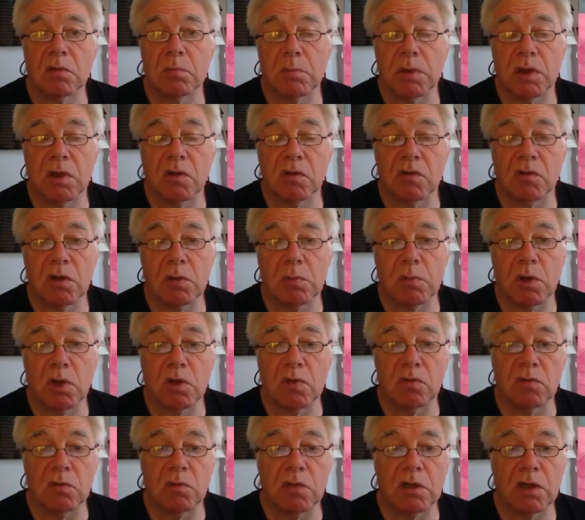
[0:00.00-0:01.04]
because of the
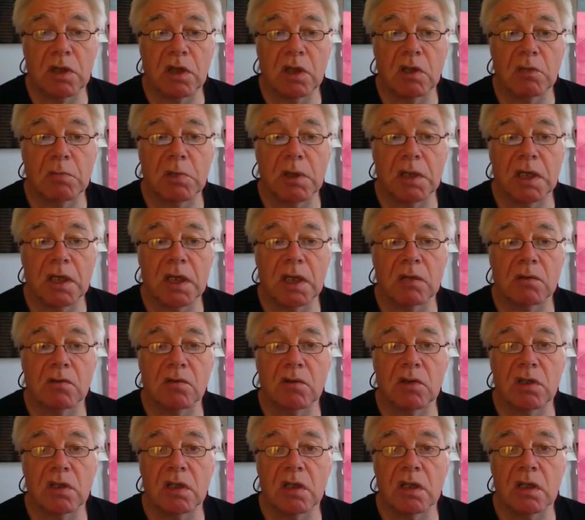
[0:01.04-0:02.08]
perfect weather, they've been out
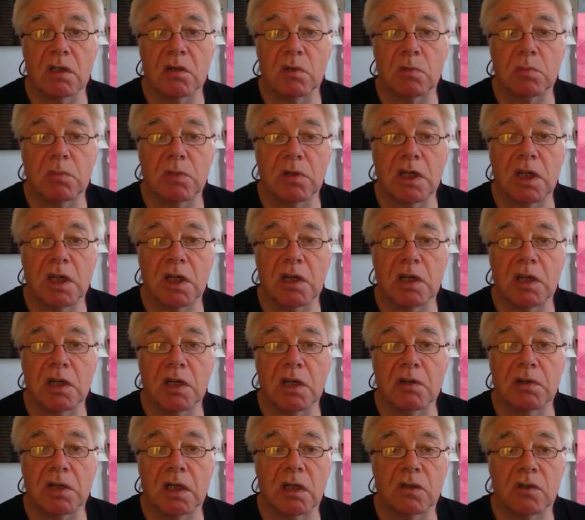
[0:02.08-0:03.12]
in the open air
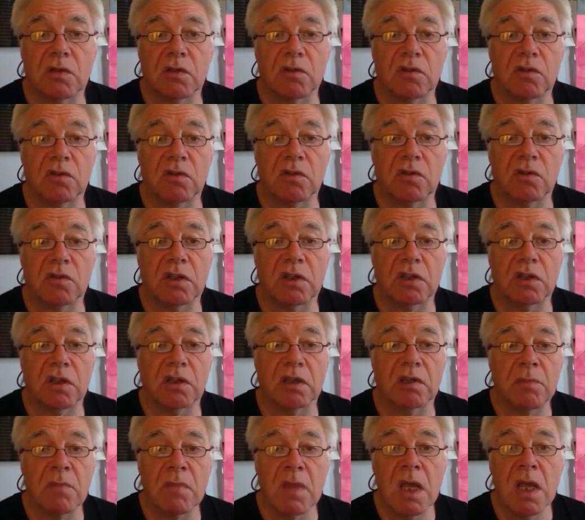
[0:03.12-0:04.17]
in gardens
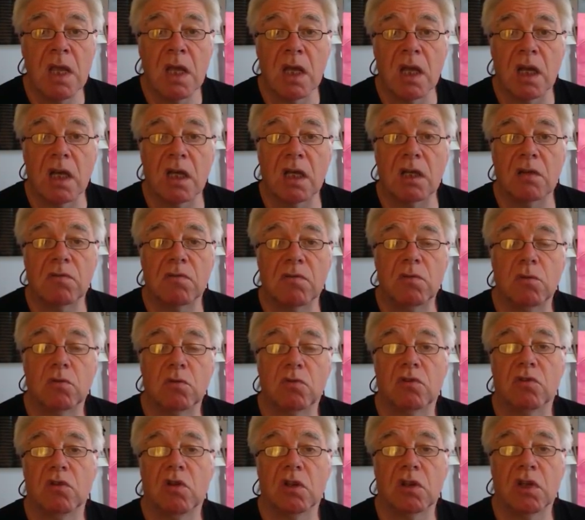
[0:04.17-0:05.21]
and things.
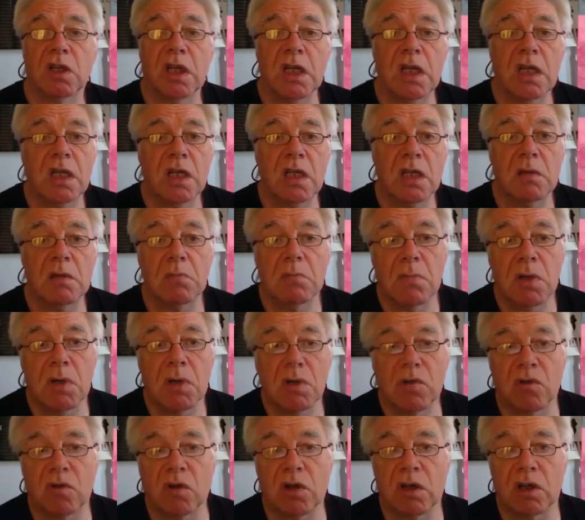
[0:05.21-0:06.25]
Unfortunately,
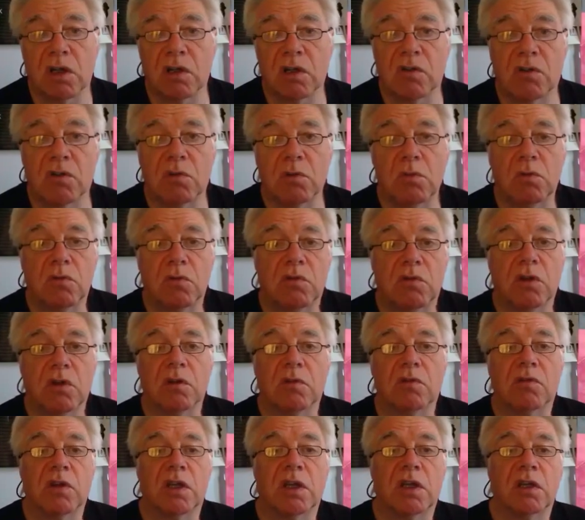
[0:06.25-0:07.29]
motorcyclists are
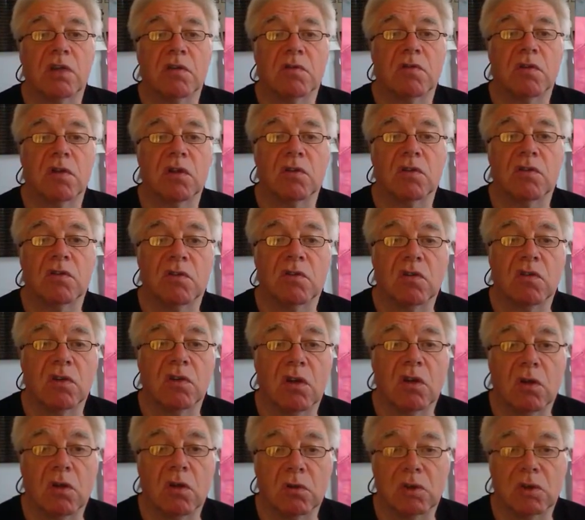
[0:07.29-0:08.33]
also taking
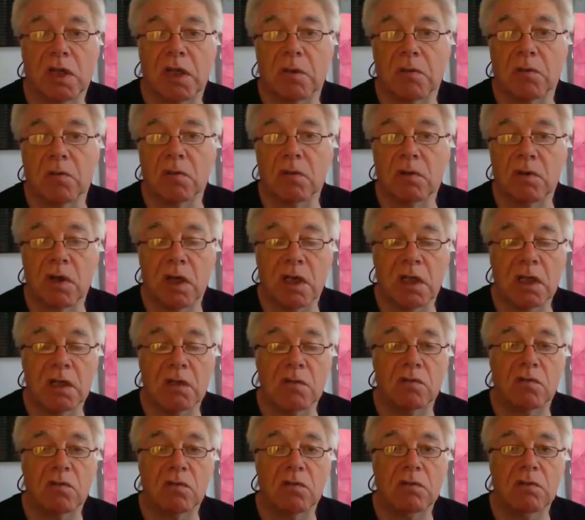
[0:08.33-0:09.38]
advantage of the lockdown,
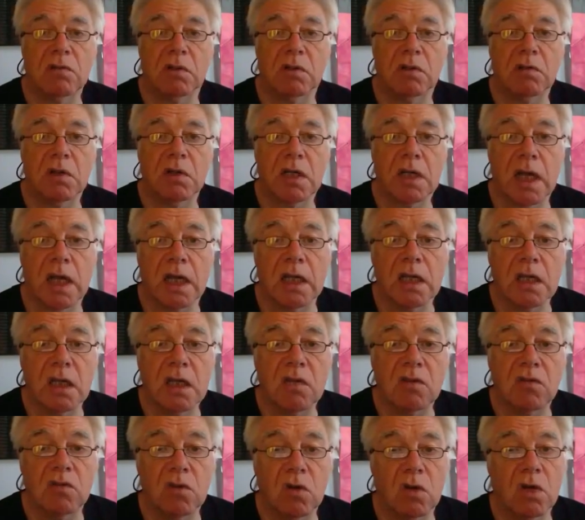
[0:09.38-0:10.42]
and again,
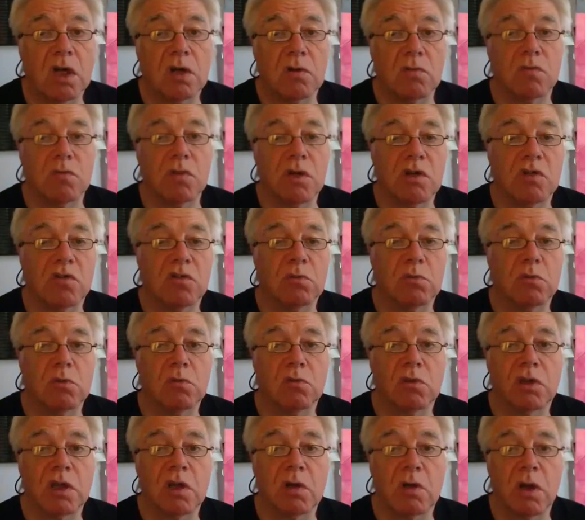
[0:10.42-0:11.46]
it's not
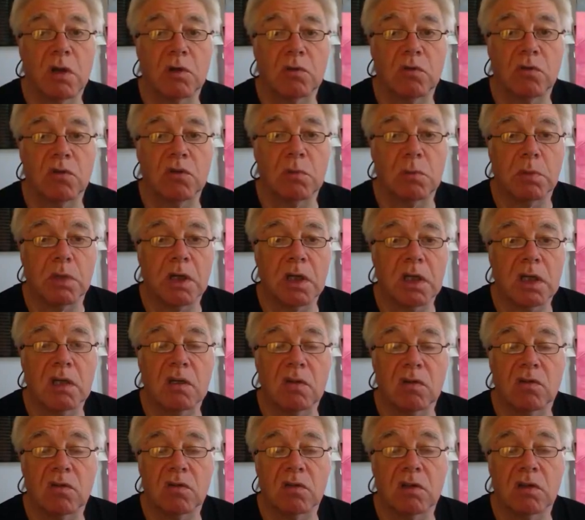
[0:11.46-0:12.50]
unreasonable to go out on the bike.
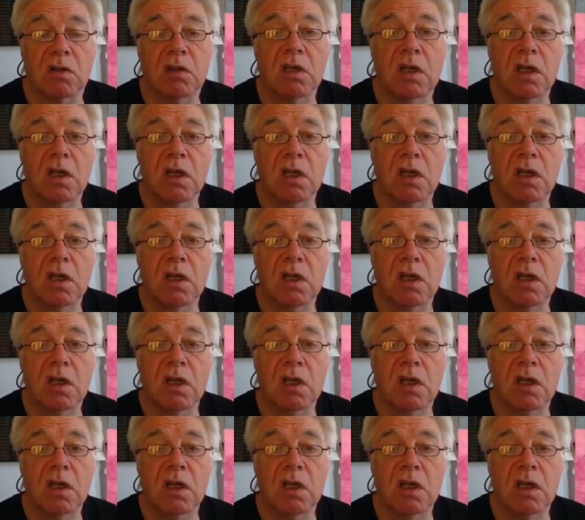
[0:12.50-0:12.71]
It's